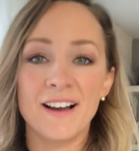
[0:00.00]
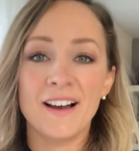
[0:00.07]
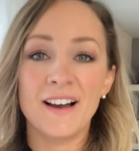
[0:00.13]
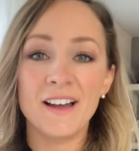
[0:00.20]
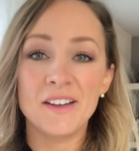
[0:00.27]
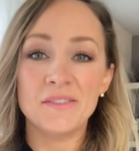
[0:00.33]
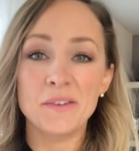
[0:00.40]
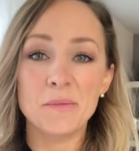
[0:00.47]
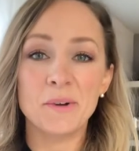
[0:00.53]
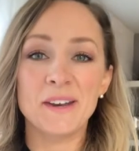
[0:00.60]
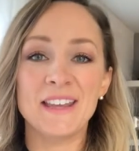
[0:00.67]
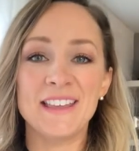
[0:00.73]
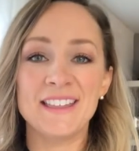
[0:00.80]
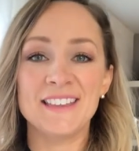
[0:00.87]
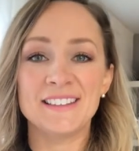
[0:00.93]
Hi
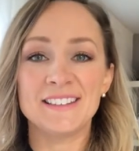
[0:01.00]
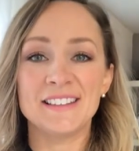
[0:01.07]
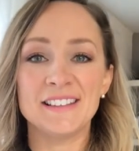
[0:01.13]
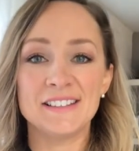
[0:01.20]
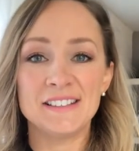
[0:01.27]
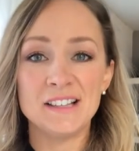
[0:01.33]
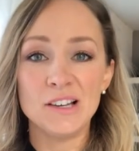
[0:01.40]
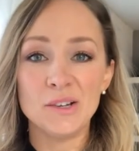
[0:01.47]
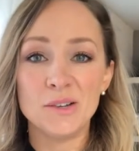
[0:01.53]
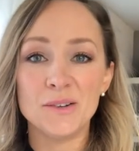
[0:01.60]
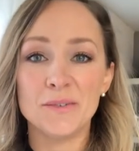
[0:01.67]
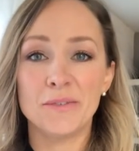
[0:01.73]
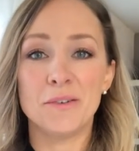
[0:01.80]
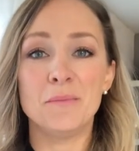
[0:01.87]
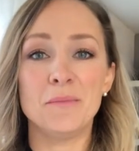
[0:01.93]
everybody, this is Lou
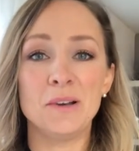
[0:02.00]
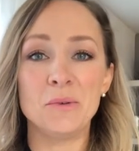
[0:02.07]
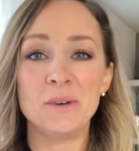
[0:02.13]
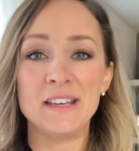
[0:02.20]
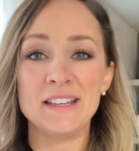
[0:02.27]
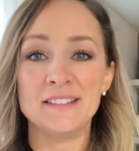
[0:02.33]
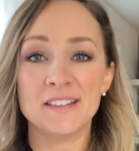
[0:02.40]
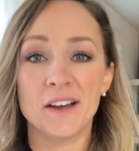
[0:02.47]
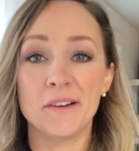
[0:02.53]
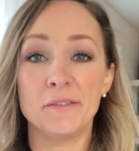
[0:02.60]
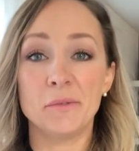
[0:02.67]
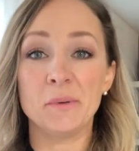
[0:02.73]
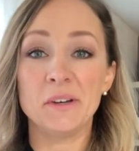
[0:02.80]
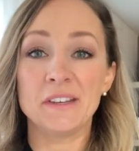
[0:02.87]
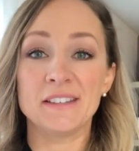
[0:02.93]
from Louise
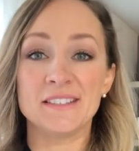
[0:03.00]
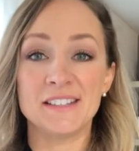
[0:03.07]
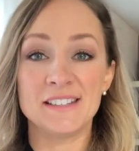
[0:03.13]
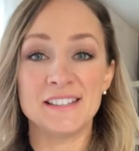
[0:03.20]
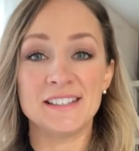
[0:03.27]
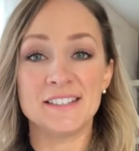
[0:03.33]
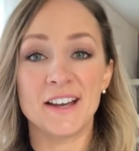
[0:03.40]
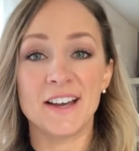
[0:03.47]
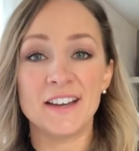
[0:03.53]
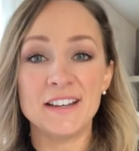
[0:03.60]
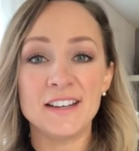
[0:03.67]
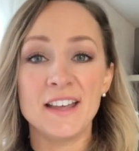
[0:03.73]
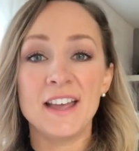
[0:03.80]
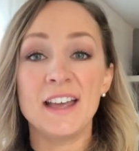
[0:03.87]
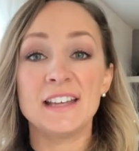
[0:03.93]
Ives-Wilkinson Design.
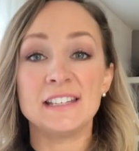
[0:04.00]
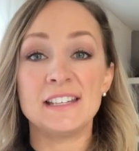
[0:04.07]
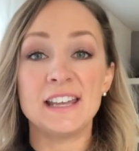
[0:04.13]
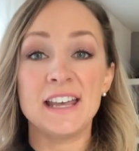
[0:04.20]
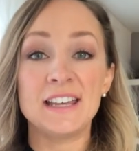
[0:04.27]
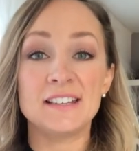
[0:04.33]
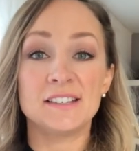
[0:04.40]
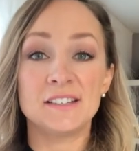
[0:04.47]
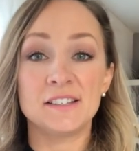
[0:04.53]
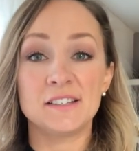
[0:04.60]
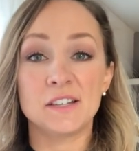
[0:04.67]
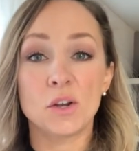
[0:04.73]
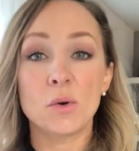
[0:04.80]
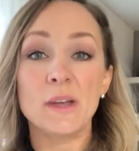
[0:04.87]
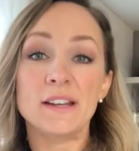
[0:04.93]
Today it's just
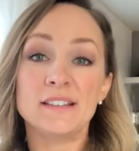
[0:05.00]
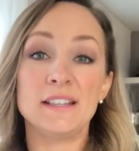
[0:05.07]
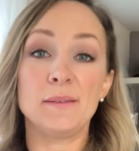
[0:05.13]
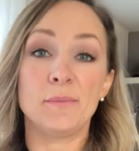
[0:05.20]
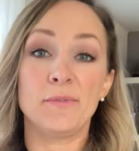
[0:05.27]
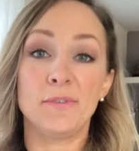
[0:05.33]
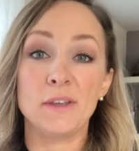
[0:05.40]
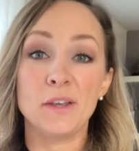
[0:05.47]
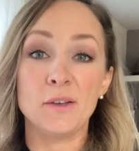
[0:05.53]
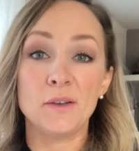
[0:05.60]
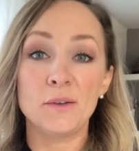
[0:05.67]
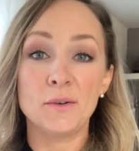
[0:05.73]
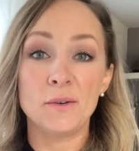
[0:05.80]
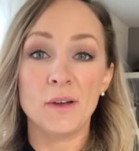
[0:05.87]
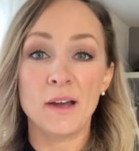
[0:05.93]
a quick tip for
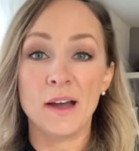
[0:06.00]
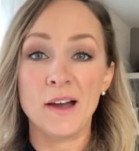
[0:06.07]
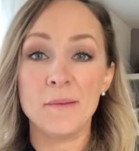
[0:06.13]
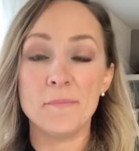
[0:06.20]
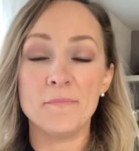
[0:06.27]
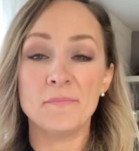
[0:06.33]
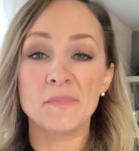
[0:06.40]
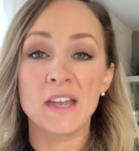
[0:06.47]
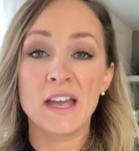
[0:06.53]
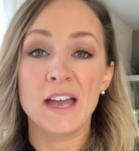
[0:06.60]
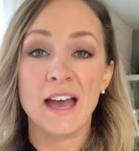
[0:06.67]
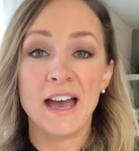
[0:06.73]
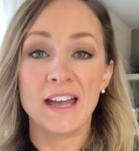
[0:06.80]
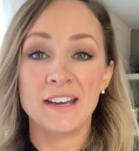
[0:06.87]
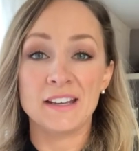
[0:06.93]
you
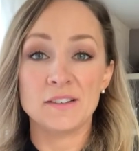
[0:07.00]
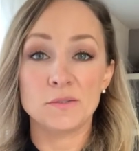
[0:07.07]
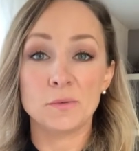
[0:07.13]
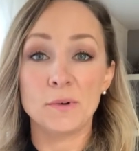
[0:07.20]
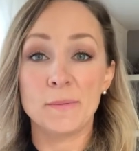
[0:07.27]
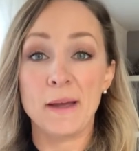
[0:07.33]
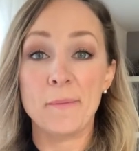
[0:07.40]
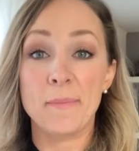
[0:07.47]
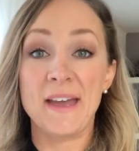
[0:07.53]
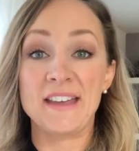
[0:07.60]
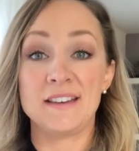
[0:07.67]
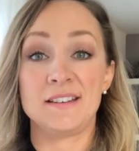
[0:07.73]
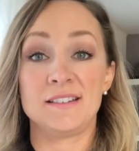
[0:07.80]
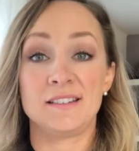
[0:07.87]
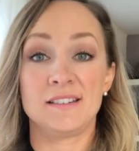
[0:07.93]
and it's all about
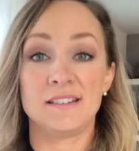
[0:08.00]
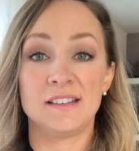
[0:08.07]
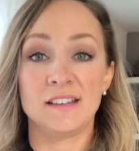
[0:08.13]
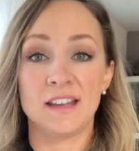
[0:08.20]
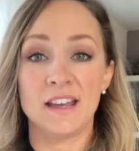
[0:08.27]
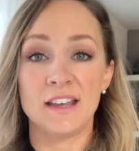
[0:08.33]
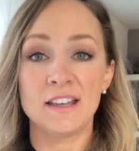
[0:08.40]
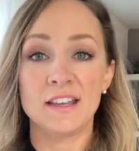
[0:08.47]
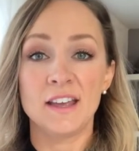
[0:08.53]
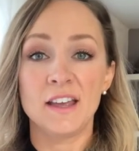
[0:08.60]
paint today.